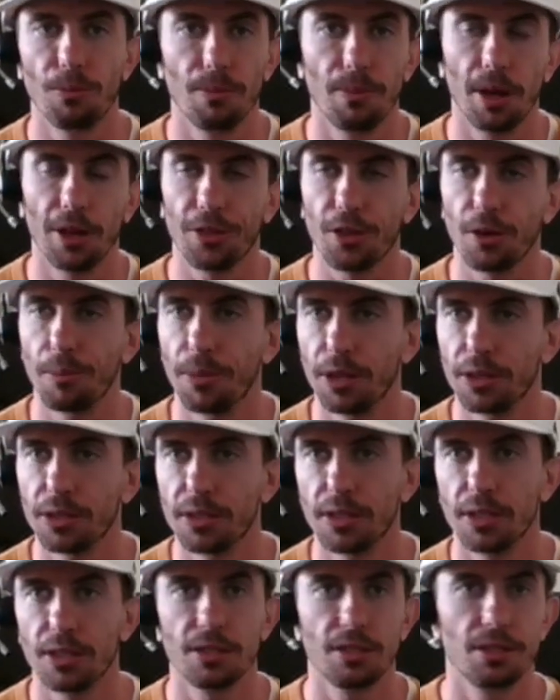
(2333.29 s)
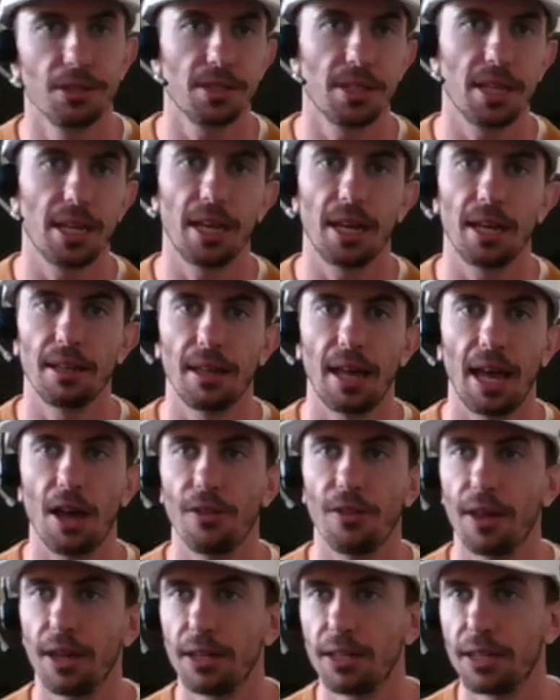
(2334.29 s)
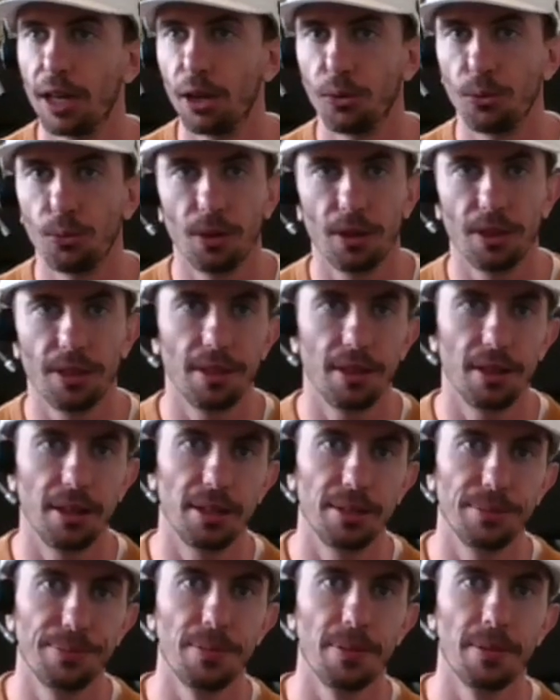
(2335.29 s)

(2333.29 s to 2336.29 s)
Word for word: about their business, just they how they dealt with, uh,